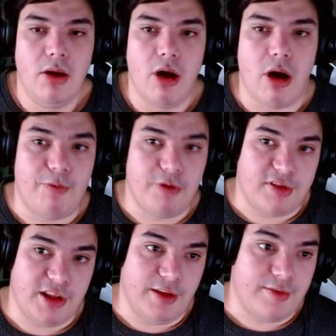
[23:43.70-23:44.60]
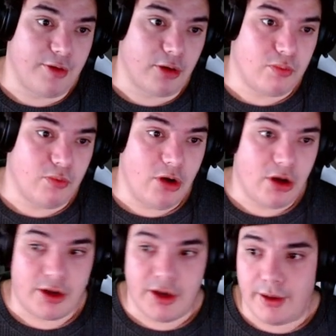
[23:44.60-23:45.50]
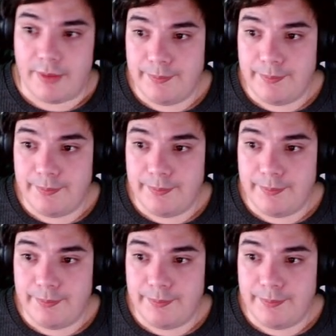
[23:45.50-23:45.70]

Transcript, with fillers: obviously it's not working.